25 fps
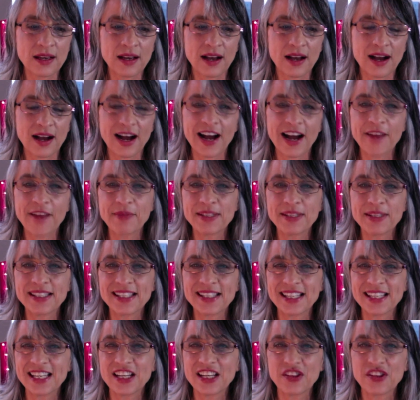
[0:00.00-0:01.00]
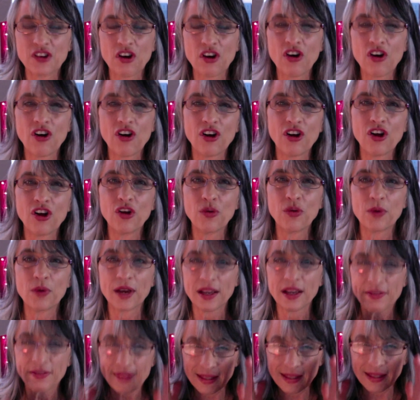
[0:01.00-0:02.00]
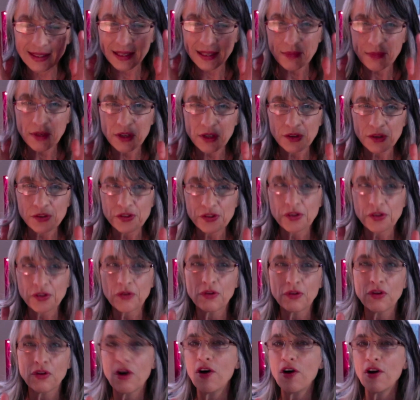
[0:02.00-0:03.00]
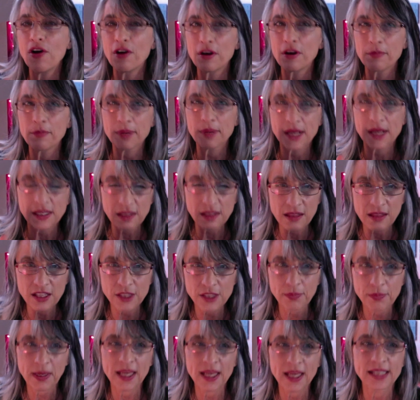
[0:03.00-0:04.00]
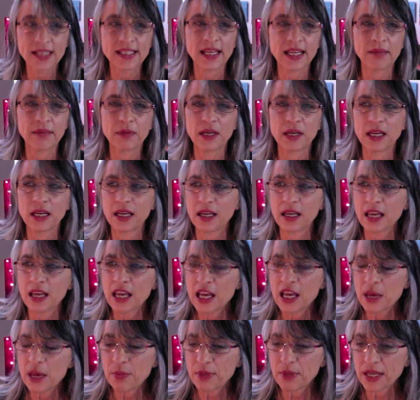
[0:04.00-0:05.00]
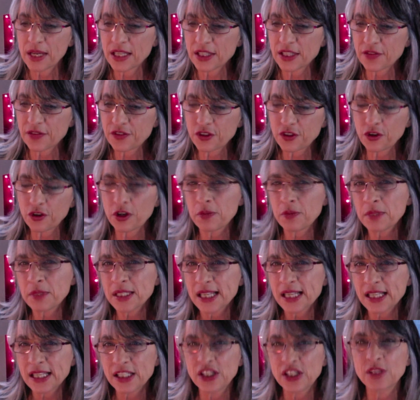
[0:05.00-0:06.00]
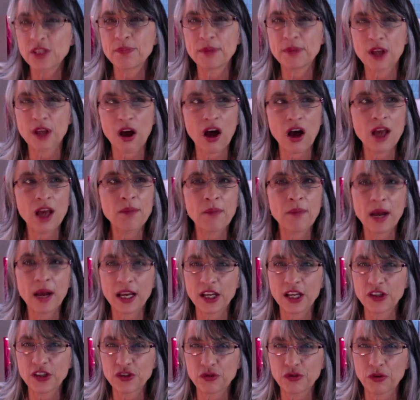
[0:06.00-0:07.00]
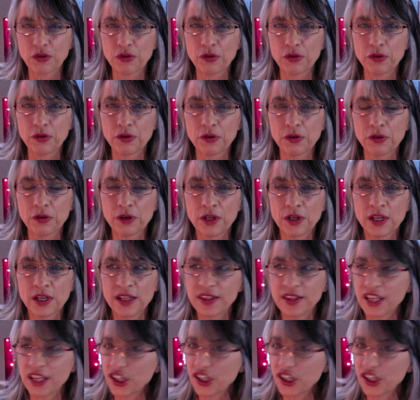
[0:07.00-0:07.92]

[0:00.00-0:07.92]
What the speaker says: I've been sitting in the hallway of the liminal so long because of this pandemic, because of circumstances beyond my control that